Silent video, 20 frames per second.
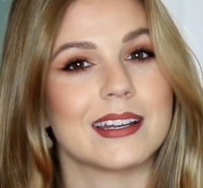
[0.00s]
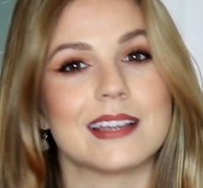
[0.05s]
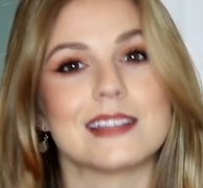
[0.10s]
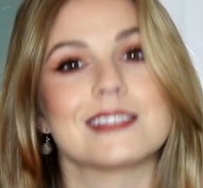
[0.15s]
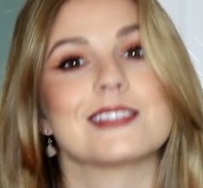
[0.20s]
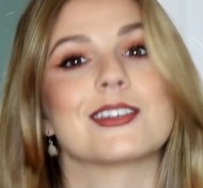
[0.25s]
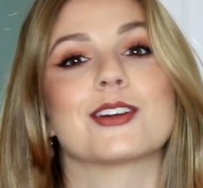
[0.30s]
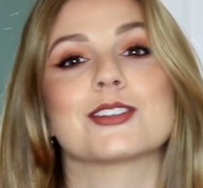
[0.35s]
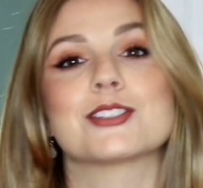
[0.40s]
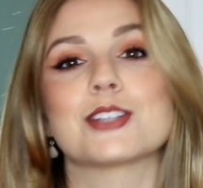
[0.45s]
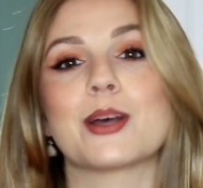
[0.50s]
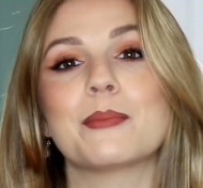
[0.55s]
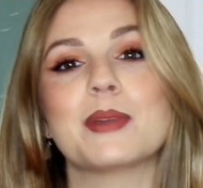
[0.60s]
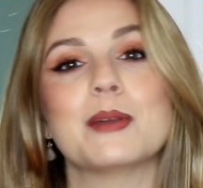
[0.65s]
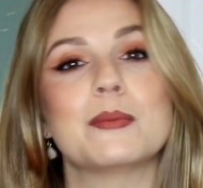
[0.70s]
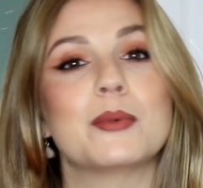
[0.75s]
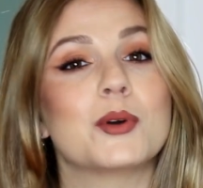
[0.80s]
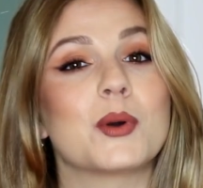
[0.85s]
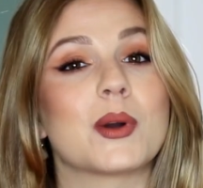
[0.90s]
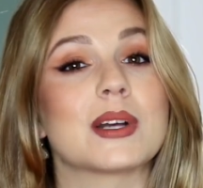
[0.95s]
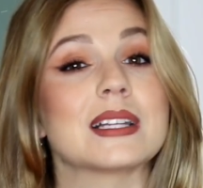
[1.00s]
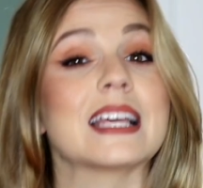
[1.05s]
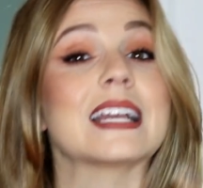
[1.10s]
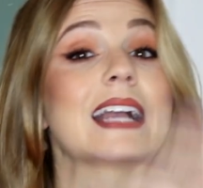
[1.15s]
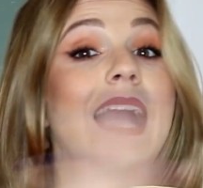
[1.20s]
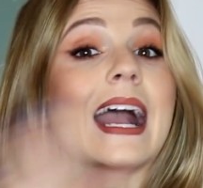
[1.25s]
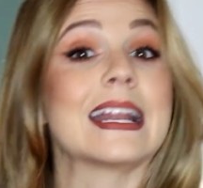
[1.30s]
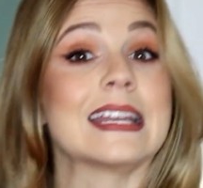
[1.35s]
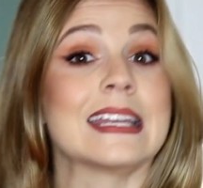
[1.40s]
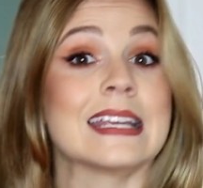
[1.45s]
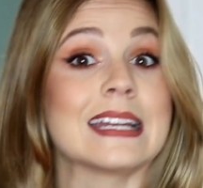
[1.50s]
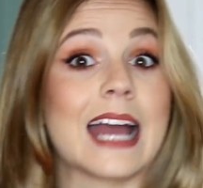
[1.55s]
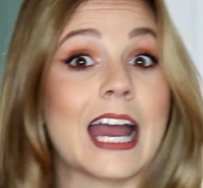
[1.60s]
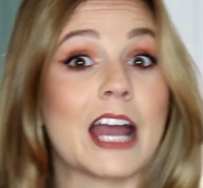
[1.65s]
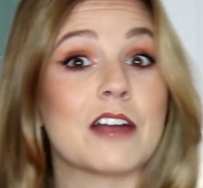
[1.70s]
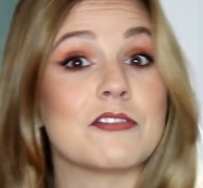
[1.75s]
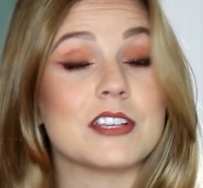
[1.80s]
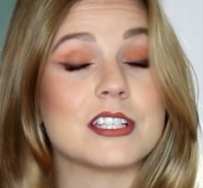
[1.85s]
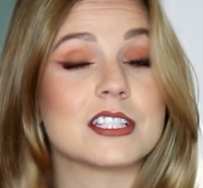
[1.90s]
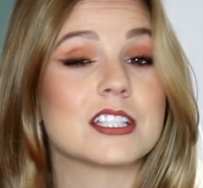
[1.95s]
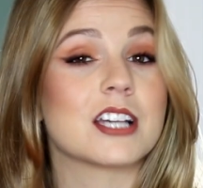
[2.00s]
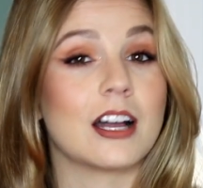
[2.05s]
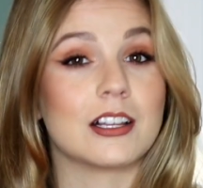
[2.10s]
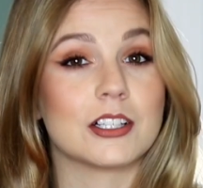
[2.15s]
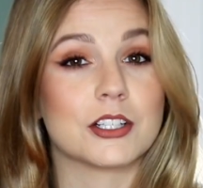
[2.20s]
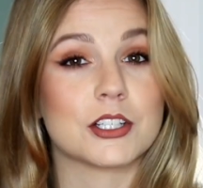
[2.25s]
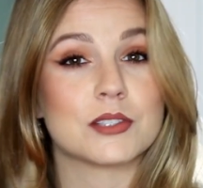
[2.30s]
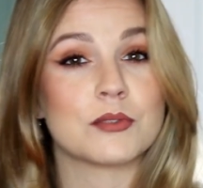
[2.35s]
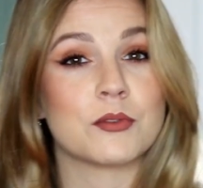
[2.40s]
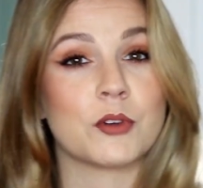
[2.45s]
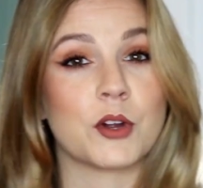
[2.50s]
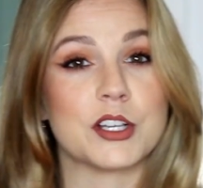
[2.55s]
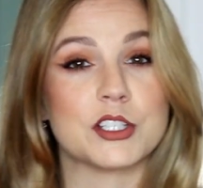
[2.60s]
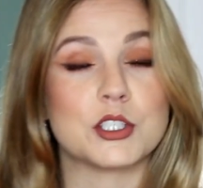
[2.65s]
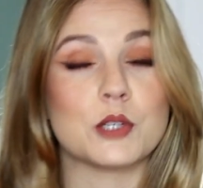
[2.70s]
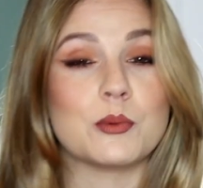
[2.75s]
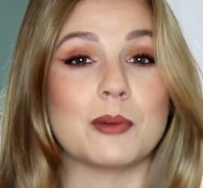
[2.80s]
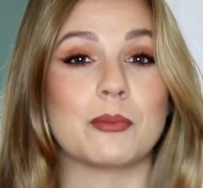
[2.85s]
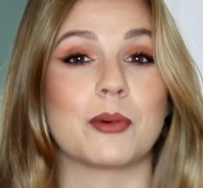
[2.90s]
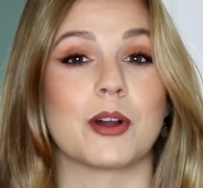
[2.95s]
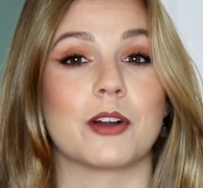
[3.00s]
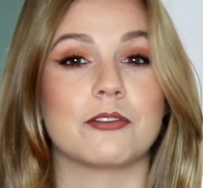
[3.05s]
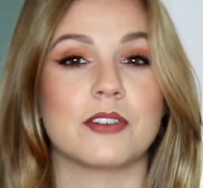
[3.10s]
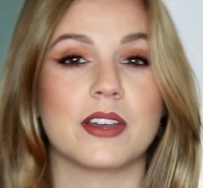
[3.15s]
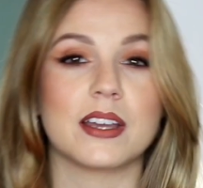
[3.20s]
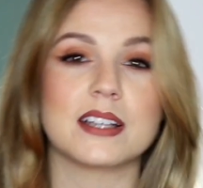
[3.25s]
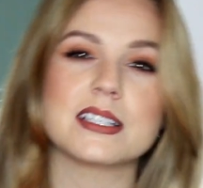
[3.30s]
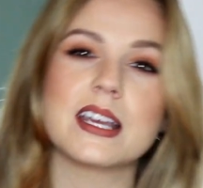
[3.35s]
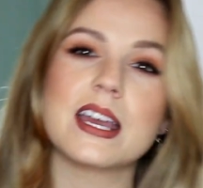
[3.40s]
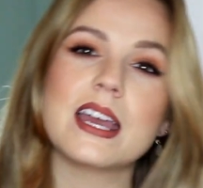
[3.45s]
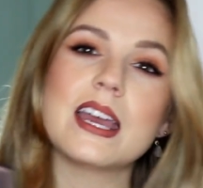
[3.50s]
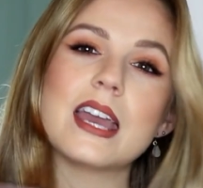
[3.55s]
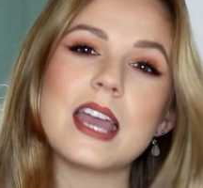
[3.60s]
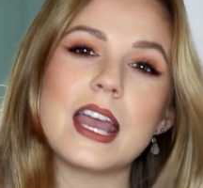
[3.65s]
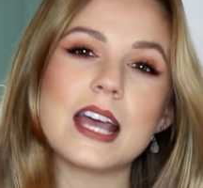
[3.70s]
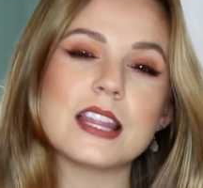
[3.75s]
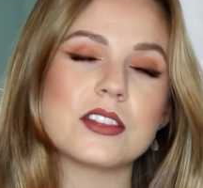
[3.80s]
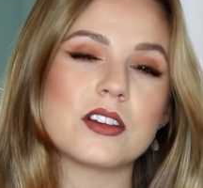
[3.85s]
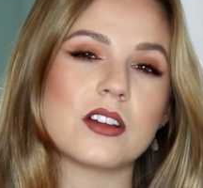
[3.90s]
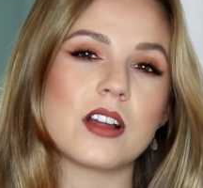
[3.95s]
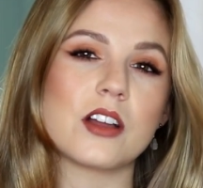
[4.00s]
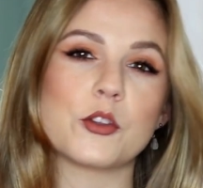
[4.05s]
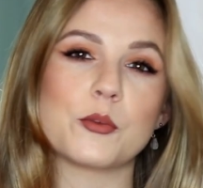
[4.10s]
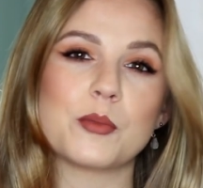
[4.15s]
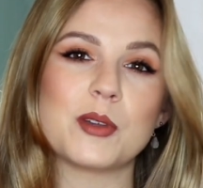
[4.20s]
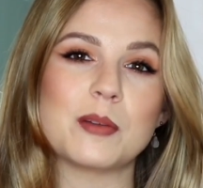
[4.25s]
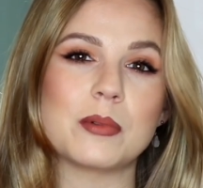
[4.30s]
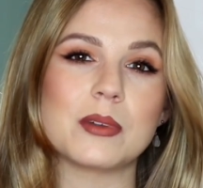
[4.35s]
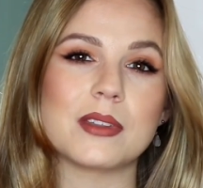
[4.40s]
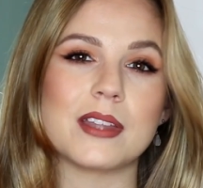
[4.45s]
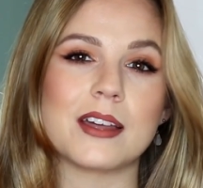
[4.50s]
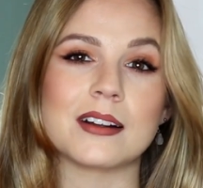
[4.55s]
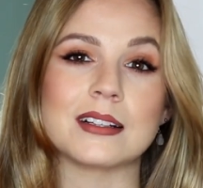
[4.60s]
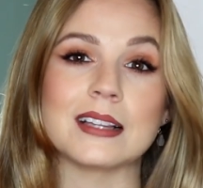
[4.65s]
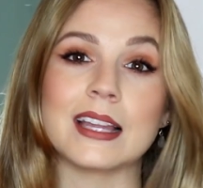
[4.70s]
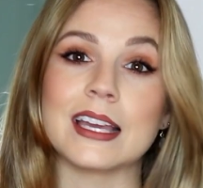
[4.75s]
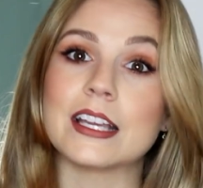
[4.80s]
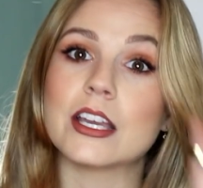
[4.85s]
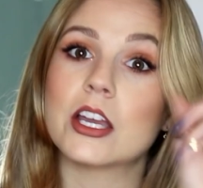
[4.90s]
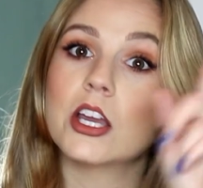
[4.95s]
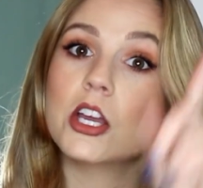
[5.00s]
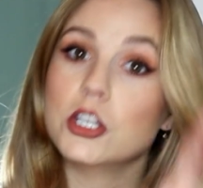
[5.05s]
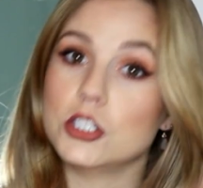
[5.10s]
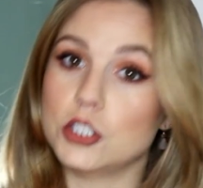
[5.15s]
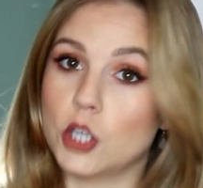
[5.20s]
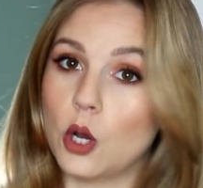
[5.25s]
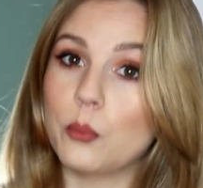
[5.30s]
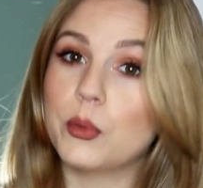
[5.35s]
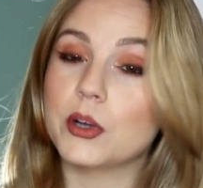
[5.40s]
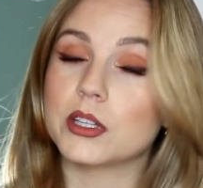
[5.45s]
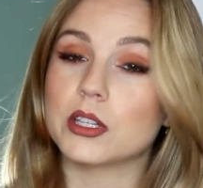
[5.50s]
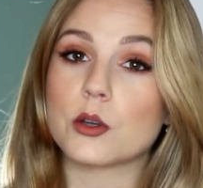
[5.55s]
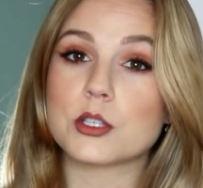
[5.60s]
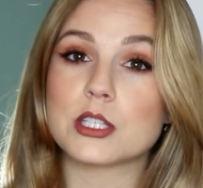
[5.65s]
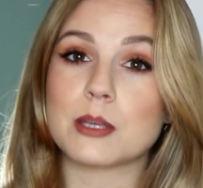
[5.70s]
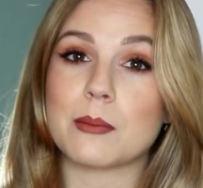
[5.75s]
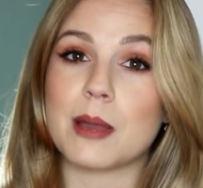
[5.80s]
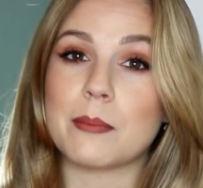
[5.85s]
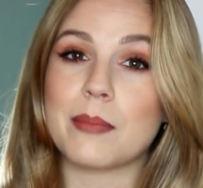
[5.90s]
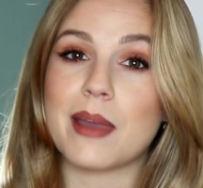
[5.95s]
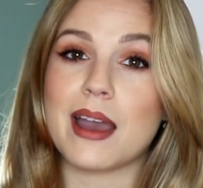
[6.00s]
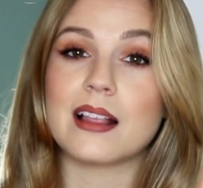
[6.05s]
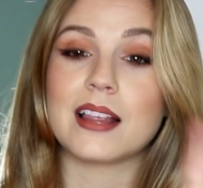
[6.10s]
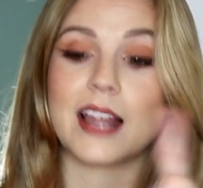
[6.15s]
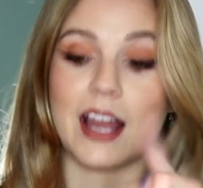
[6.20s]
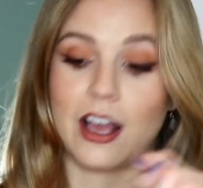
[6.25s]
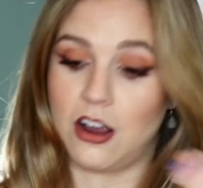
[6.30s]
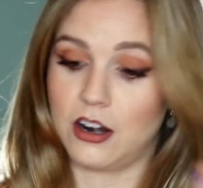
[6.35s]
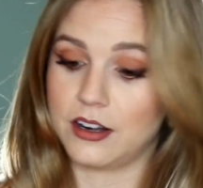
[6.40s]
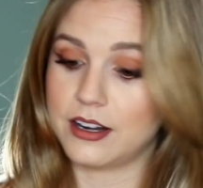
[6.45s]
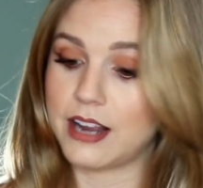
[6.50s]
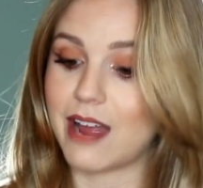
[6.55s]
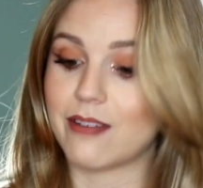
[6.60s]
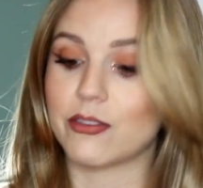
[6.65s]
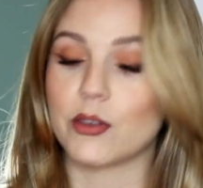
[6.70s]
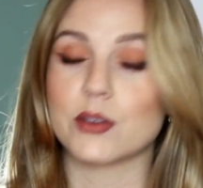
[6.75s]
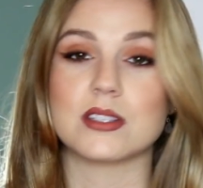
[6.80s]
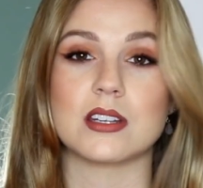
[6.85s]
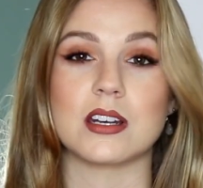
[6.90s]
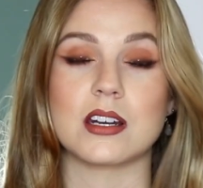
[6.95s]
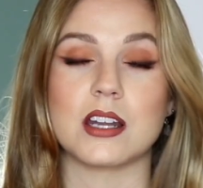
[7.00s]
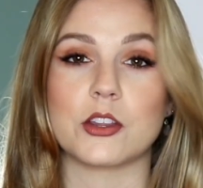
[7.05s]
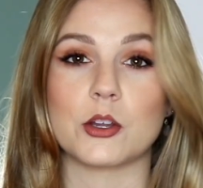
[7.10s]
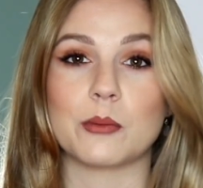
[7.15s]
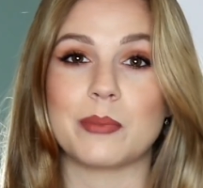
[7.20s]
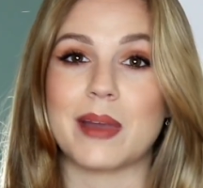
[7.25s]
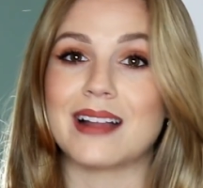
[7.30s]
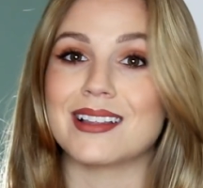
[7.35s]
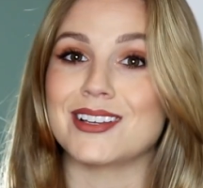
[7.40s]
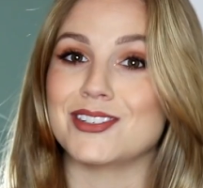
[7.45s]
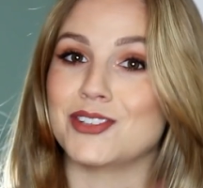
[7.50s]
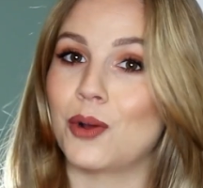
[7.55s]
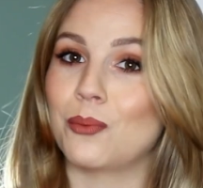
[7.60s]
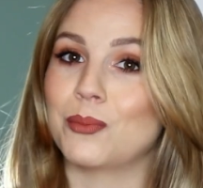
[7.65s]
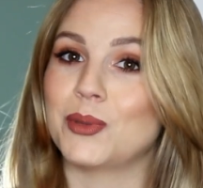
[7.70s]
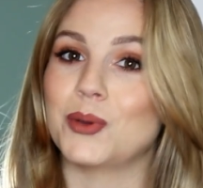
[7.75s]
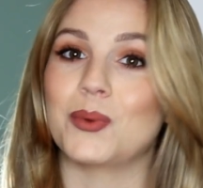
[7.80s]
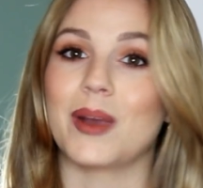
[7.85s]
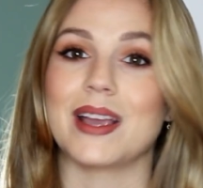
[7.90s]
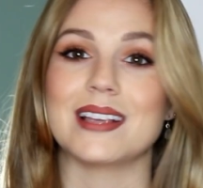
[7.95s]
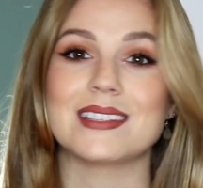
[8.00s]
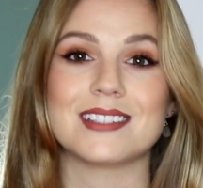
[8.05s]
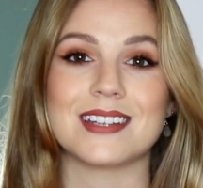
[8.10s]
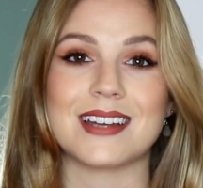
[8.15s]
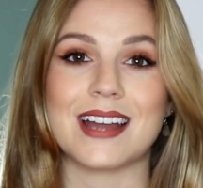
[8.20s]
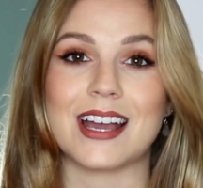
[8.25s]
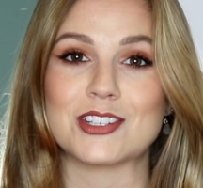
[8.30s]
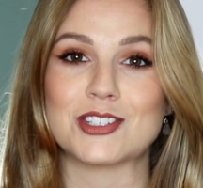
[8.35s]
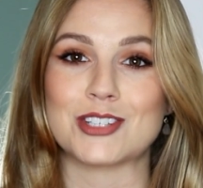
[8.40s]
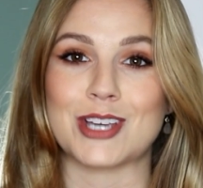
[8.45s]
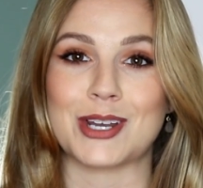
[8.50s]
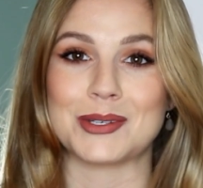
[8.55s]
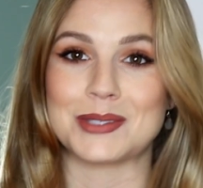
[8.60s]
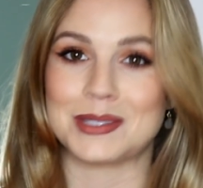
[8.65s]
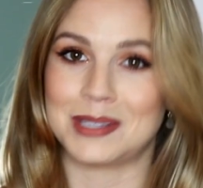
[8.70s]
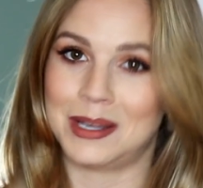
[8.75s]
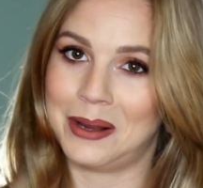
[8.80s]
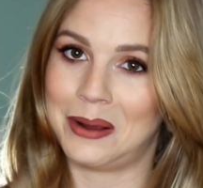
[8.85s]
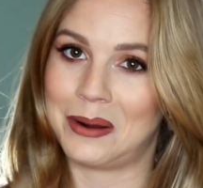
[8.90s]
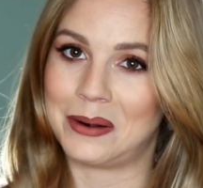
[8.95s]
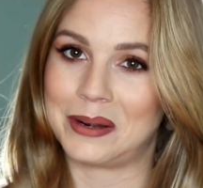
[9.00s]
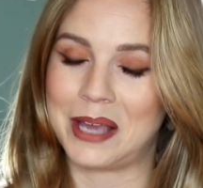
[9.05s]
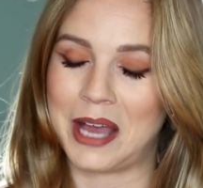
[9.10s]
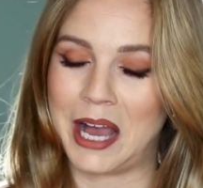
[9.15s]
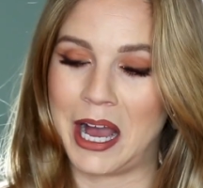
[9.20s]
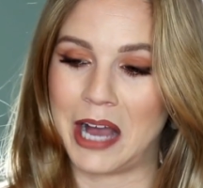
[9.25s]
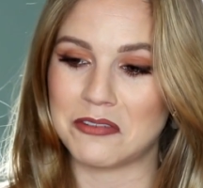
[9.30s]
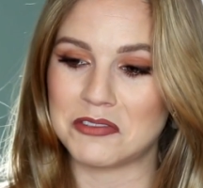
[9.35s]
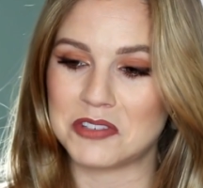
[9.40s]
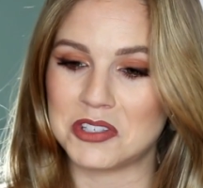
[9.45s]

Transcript: Is there are some people who are like, I need to have these colors for it to be perfect, and there are other people that are like, don't put those in my palette, I already have those in another palette, don't be wasting eyeshadows that I already have.